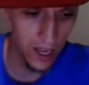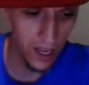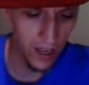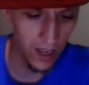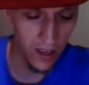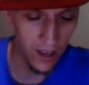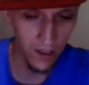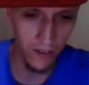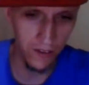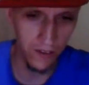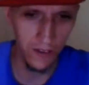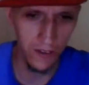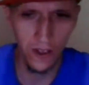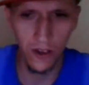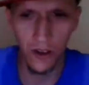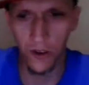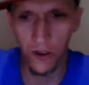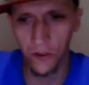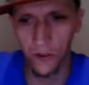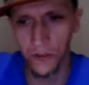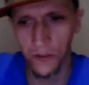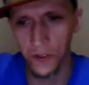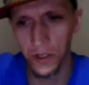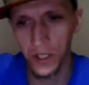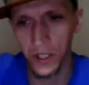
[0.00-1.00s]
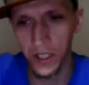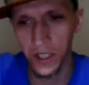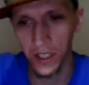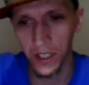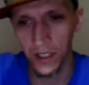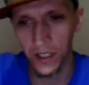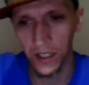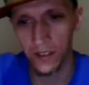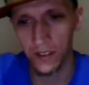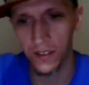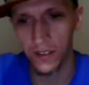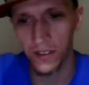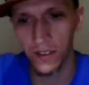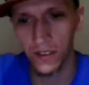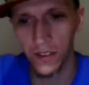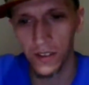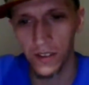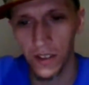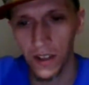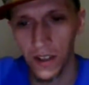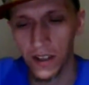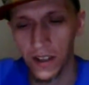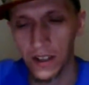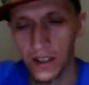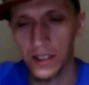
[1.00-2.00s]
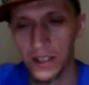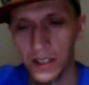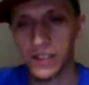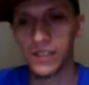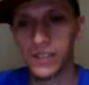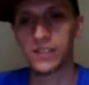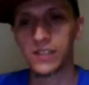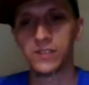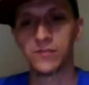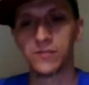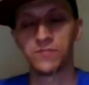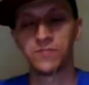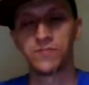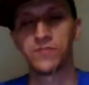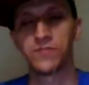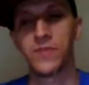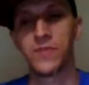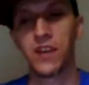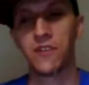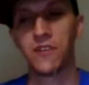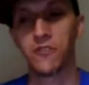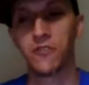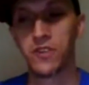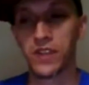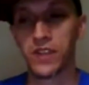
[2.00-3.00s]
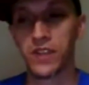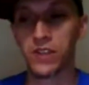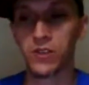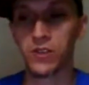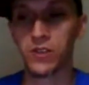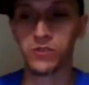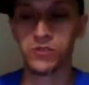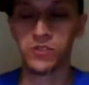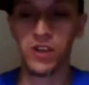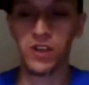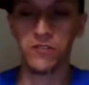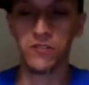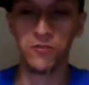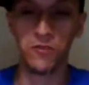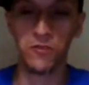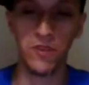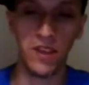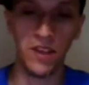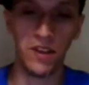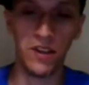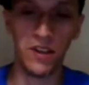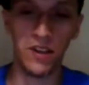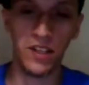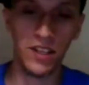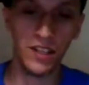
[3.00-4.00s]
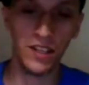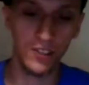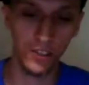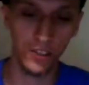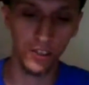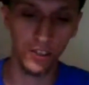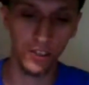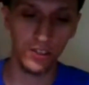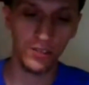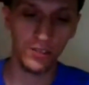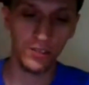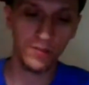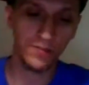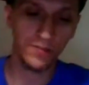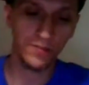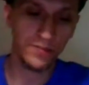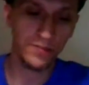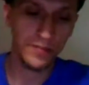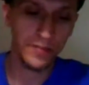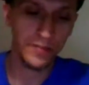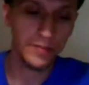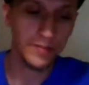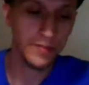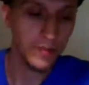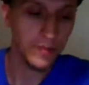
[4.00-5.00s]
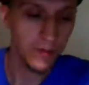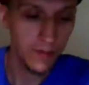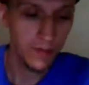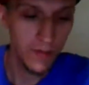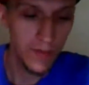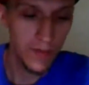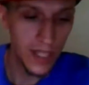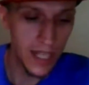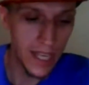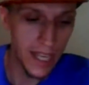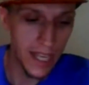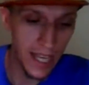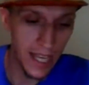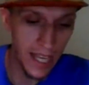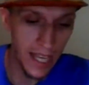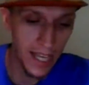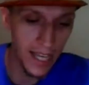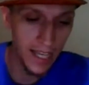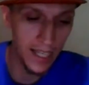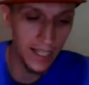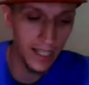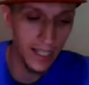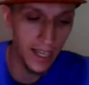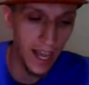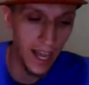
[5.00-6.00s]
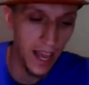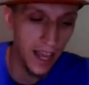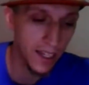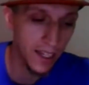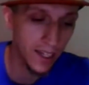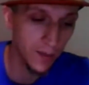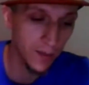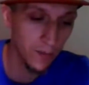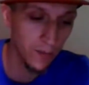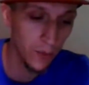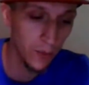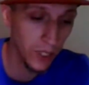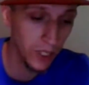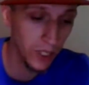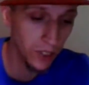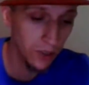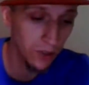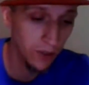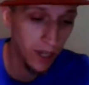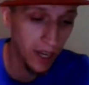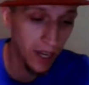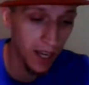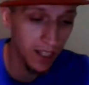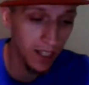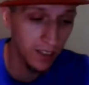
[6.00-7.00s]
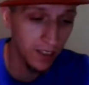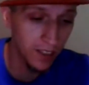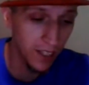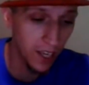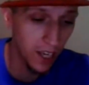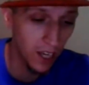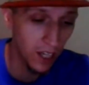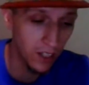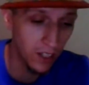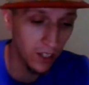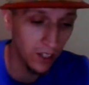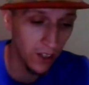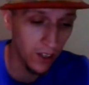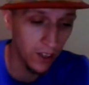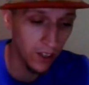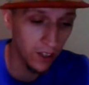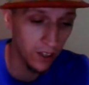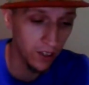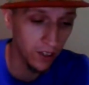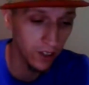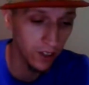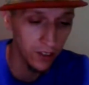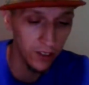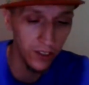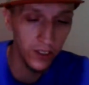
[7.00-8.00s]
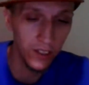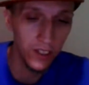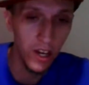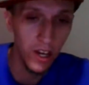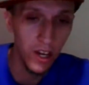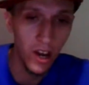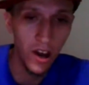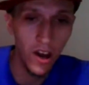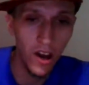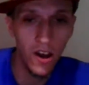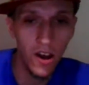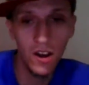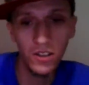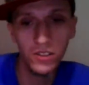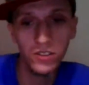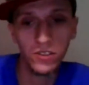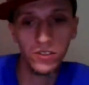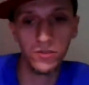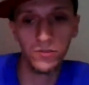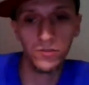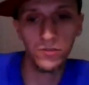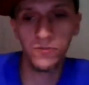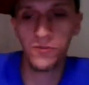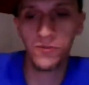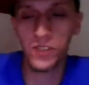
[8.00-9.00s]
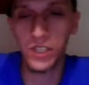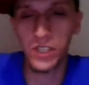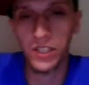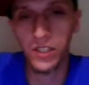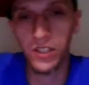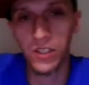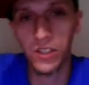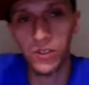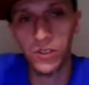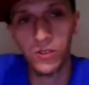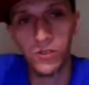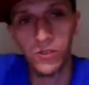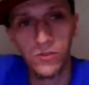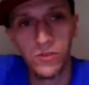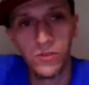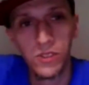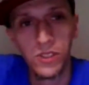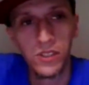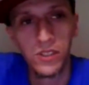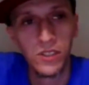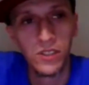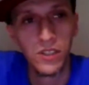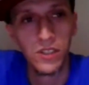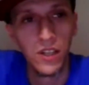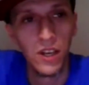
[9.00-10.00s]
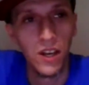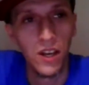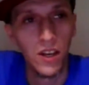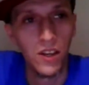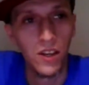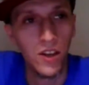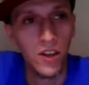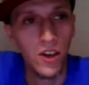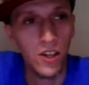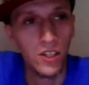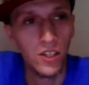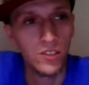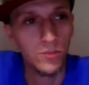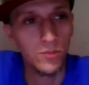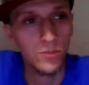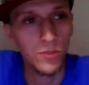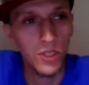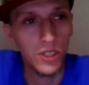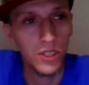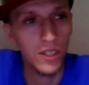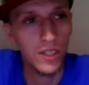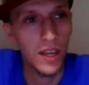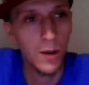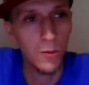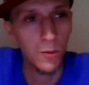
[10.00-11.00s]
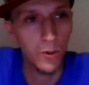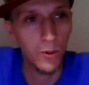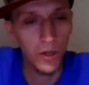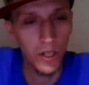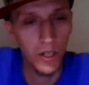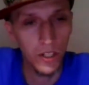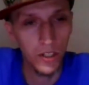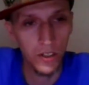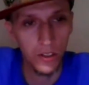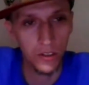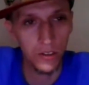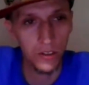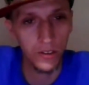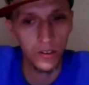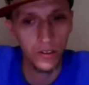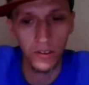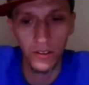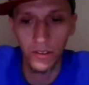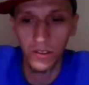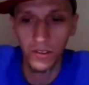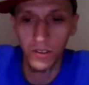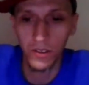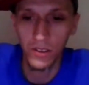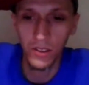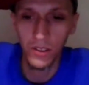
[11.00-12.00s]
yeah, hopefully everything goes off without a hitch, and I can bring you guys another awesome video, an awesome collaboration,